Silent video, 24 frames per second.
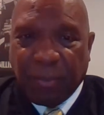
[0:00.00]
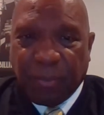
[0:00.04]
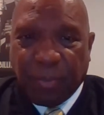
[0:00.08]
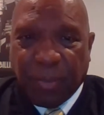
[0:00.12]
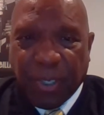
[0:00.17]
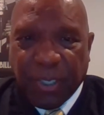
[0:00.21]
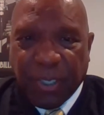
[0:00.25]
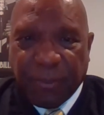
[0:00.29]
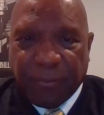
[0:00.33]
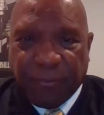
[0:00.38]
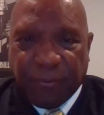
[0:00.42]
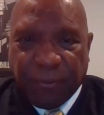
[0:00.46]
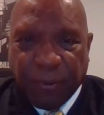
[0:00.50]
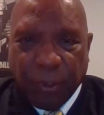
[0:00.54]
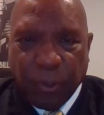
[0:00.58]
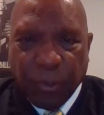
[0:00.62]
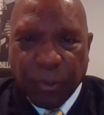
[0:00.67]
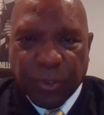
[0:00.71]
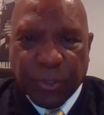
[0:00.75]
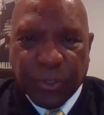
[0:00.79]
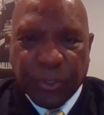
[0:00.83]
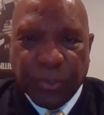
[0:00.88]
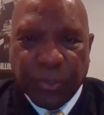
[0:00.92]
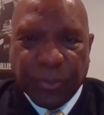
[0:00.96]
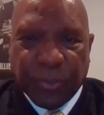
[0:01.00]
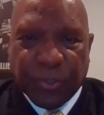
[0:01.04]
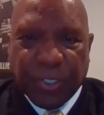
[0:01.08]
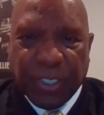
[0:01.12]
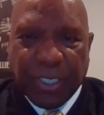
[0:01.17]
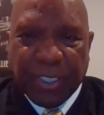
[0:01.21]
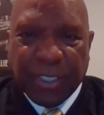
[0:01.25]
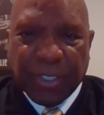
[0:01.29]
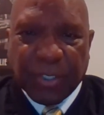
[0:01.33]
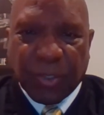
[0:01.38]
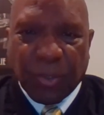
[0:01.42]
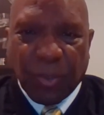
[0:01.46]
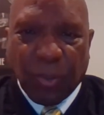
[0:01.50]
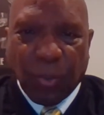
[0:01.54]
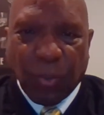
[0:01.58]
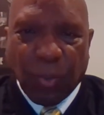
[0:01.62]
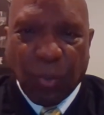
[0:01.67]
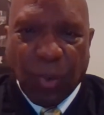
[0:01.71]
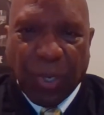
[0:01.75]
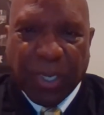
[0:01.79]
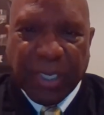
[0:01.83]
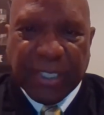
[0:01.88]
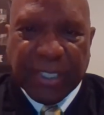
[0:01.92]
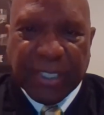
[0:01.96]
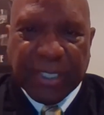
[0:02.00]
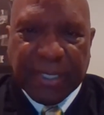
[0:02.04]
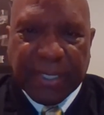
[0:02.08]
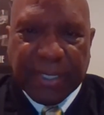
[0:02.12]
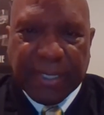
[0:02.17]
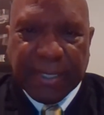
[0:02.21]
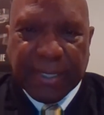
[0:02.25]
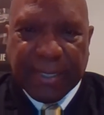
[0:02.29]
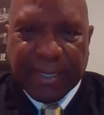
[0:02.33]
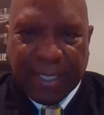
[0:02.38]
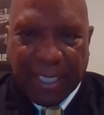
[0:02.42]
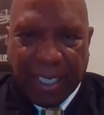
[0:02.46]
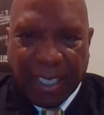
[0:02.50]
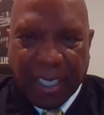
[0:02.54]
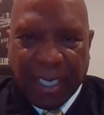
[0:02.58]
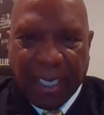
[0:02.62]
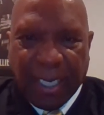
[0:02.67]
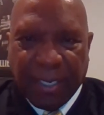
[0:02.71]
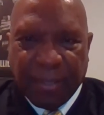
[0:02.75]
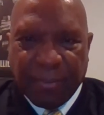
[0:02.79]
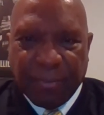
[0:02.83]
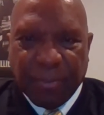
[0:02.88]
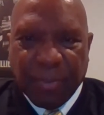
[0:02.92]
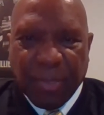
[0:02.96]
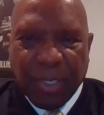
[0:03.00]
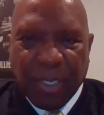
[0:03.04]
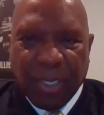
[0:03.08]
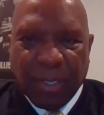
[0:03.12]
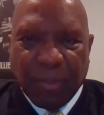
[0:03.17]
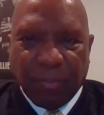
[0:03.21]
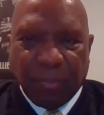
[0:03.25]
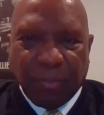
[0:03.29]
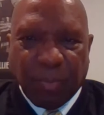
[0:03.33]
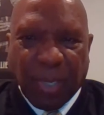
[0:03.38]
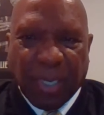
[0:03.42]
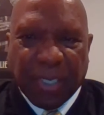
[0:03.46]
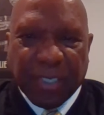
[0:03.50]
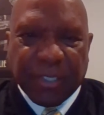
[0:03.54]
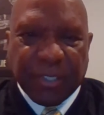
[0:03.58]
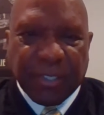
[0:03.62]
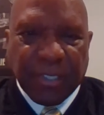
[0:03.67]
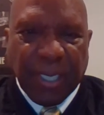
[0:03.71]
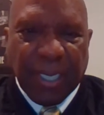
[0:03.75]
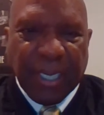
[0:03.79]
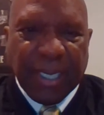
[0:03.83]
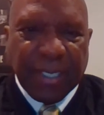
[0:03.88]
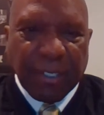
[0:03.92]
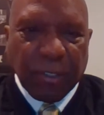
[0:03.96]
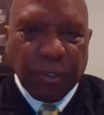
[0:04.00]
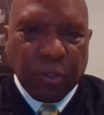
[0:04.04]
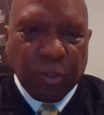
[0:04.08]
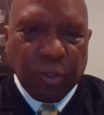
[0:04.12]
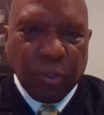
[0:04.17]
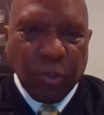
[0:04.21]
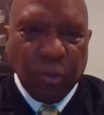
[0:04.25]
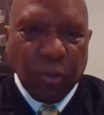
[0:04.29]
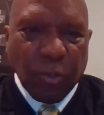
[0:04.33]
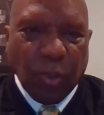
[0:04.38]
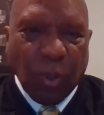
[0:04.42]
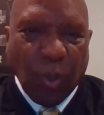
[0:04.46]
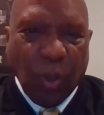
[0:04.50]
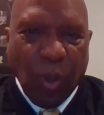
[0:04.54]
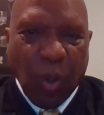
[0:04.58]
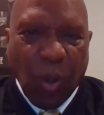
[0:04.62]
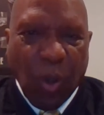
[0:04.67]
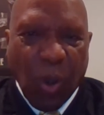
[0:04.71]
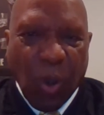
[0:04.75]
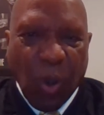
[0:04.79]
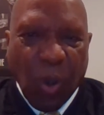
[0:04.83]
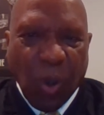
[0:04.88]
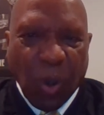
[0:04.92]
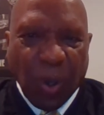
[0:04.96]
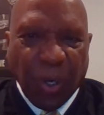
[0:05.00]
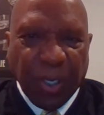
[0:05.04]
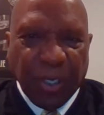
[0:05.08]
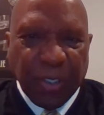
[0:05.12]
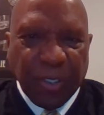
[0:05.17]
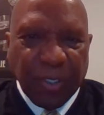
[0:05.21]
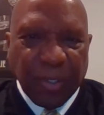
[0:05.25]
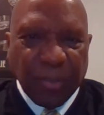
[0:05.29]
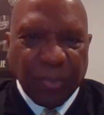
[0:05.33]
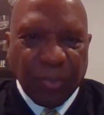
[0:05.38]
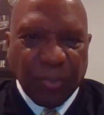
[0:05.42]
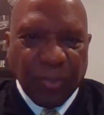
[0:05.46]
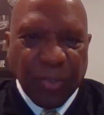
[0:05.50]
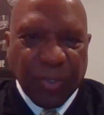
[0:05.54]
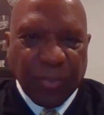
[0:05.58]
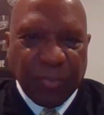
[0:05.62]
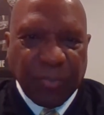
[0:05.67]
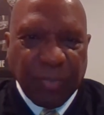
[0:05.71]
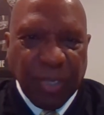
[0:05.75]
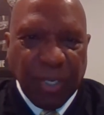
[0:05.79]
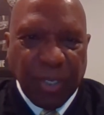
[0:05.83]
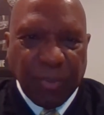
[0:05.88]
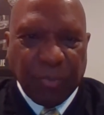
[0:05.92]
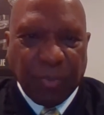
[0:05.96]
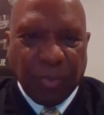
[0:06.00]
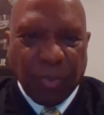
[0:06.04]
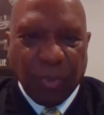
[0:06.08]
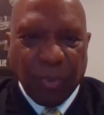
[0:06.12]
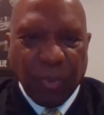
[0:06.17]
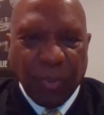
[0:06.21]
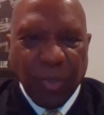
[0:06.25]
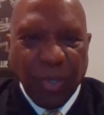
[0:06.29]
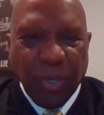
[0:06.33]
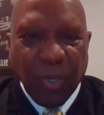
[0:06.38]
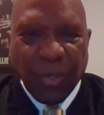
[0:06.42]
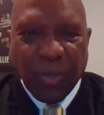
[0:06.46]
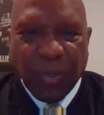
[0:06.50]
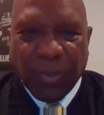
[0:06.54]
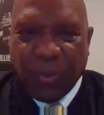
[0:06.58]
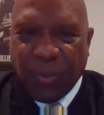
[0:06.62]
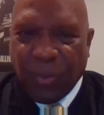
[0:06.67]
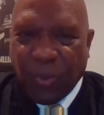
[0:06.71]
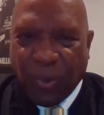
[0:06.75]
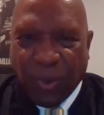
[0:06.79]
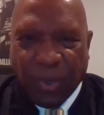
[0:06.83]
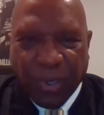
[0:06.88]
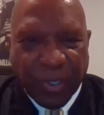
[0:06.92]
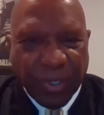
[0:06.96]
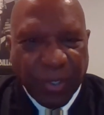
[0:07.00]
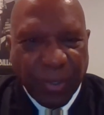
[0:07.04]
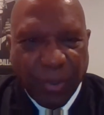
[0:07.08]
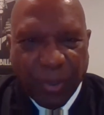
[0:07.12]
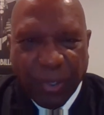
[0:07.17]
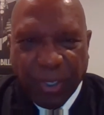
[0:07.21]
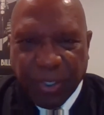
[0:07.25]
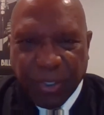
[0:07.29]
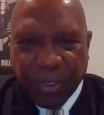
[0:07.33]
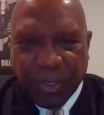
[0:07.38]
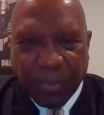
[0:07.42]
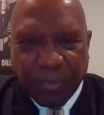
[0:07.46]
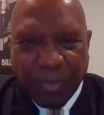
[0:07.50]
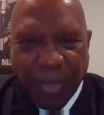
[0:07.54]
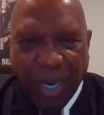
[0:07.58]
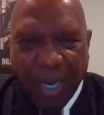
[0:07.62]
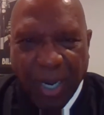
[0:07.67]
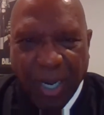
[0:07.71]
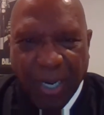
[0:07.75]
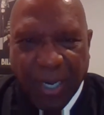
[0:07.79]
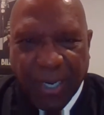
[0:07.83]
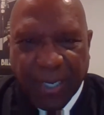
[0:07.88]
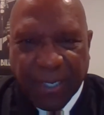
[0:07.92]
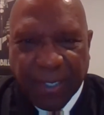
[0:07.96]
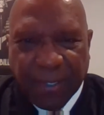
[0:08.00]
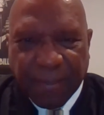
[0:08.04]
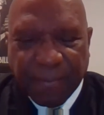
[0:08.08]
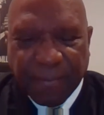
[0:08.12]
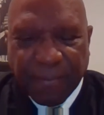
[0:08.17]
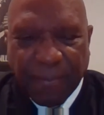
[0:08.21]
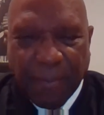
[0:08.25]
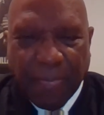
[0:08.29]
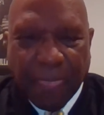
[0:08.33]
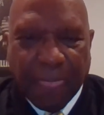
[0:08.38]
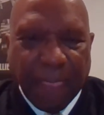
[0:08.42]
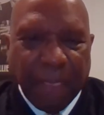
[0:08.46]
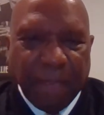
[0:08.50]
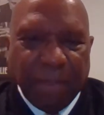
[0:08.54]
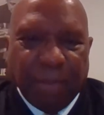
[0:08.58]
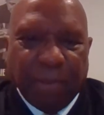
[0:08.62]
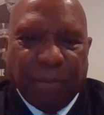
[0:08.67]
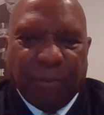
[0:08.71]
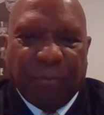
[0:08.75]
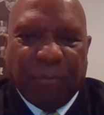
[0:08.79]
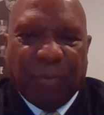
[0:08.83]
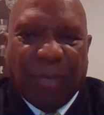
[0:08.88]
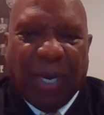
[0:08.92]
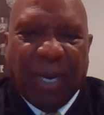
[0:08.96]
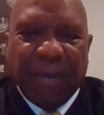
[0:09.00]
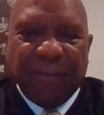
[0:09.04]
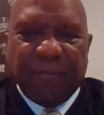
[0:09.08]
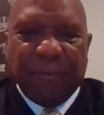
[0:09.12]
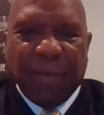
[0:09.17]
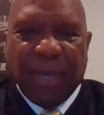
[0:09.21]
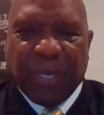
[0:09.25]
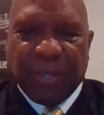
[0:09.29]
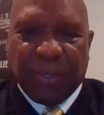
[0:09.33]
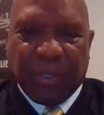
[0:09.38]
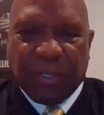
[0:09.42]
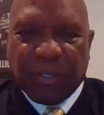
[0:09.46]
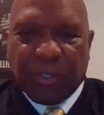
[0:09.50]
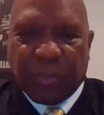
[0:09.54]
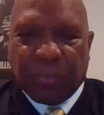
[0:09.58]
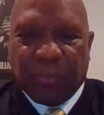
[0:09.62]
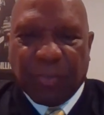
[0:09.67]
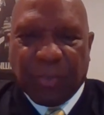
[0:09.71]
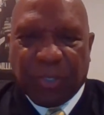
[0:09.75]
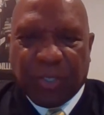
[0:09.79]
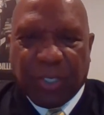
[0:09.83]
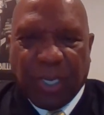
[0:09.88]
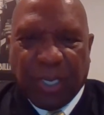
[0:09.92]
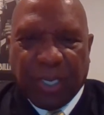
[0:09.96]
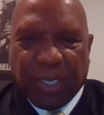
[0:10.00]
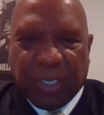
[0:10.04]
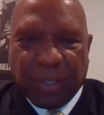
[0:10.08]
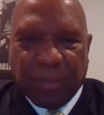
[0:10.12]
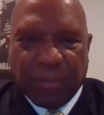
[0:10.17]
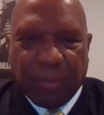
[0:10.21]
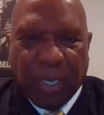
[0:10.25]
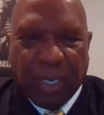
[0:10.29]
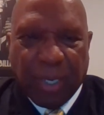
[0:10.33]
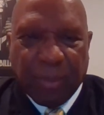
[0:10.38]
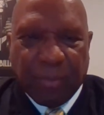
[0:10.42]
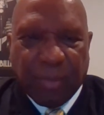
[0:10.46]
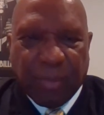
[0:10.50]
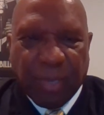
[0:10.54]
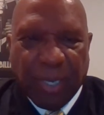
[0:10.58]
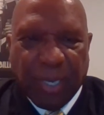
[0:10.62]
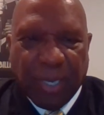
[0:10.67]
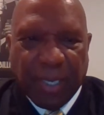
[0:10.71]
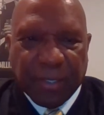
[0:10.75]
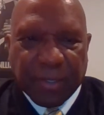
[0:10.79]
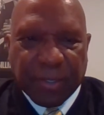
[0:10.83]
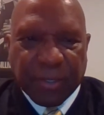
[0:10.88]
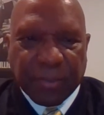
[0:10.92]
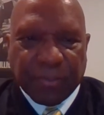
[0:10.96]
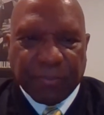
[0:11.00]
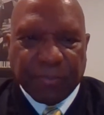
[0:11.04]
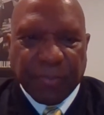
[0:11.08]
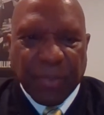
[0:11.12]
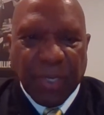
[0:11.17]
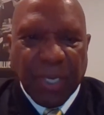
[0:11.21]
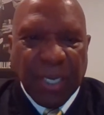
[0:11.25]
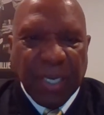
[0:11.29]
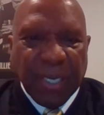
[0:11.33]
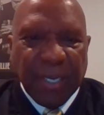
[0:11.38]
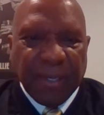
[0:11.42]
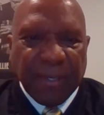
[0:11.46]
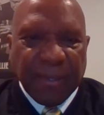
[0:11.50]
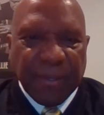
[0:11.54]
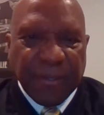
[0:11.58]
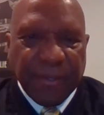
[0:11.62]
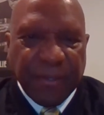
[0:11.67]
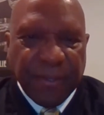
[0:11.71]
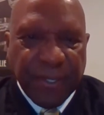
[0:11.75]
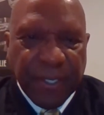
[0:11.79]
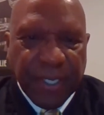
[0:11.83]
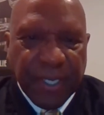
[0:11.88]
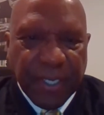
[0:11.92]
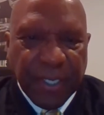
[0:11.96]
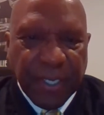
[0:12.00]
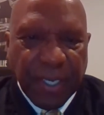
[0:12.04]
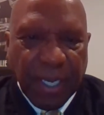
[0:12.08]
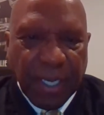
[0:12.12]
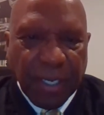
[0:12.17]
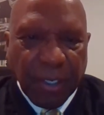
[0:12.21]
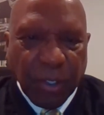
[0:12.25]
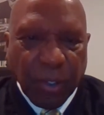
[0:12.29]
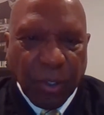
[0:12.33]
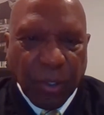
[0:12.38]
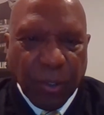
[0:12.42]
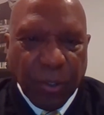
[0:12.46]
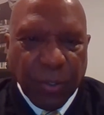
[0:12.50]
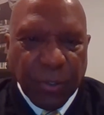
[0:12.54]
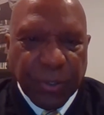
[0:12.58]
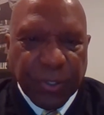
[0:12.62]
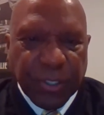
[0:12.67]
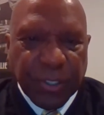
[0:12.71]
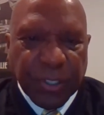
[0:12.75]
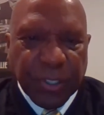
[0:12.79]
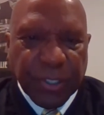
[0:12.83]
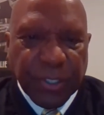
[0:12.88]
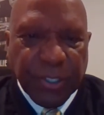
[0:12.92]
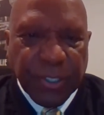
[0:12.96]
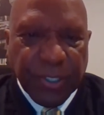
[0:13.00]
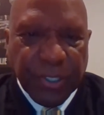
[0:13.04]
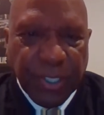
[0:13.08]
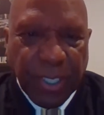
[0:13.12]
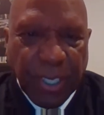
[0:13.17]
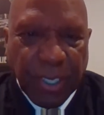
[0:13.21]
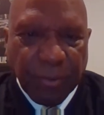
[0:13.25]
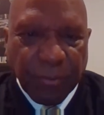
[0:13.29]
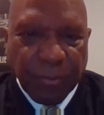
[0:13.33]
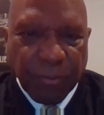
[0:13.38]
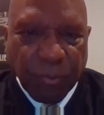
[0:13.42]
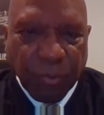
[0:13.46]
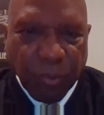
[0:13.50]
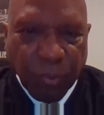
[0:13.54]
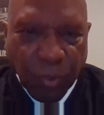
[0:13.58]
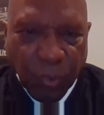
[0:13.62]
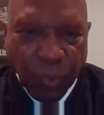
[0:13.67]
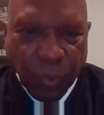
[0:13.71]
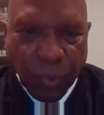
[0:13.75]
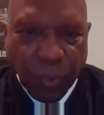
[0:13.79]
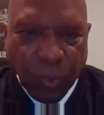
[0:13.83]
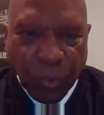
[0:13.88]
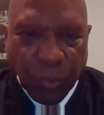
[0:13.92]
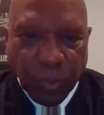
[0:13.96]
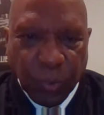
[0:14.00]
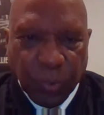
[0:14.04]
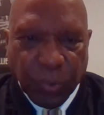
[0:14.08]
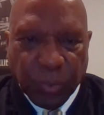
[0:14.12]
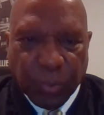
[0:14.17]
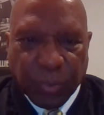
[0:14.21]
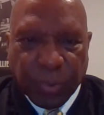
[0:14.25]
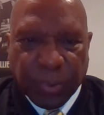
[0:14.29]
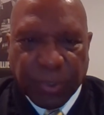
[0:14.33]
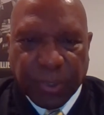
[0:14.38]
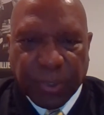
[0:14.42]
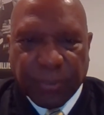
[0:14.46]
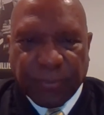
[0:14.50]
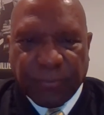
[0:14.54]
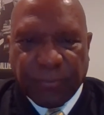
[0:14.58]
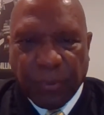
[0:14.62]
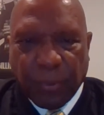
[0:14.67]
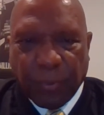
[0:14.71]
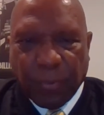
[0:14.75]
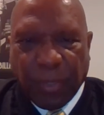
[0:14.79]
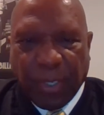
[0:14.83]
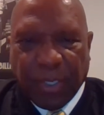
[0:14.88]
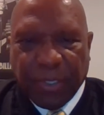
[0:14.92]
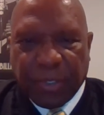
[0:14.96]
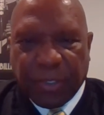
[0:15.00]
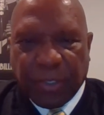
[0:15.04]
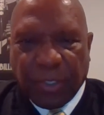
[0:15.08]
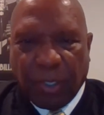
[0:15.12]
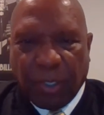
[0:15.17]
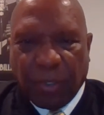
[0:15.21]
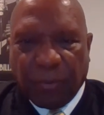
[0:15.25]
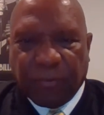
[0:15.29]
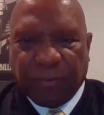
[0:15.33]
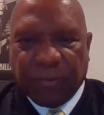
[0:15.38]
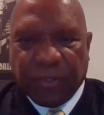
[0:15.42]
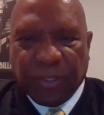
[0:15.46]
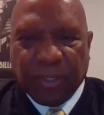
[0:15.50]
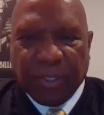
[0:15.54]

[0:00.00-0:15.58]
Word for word: But at first, you tend to waste time by staying too long with people who aren't going to buy. I've made this mistake in my past. Then I learned to set rules for myself